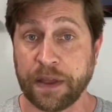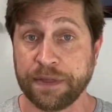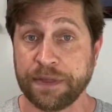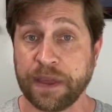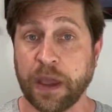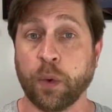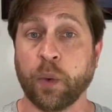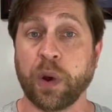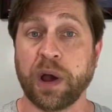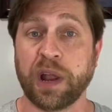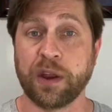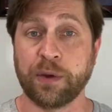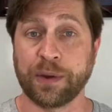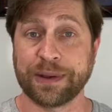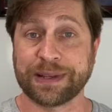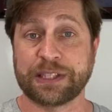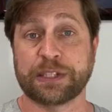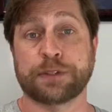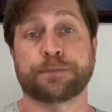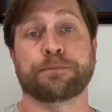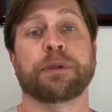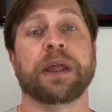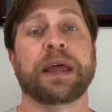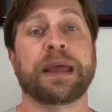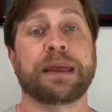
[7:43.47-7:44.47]
They want to
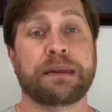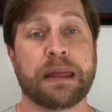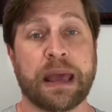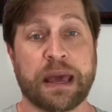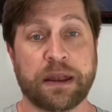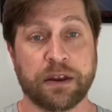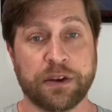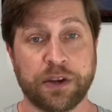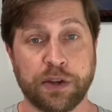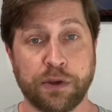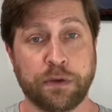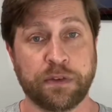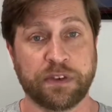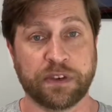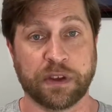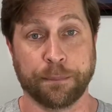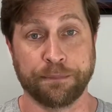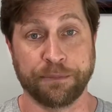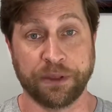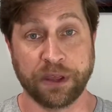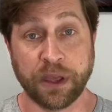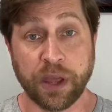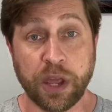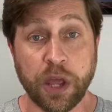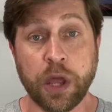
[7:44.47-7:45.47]
explain how to do
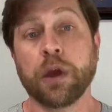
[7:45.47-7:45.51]
something.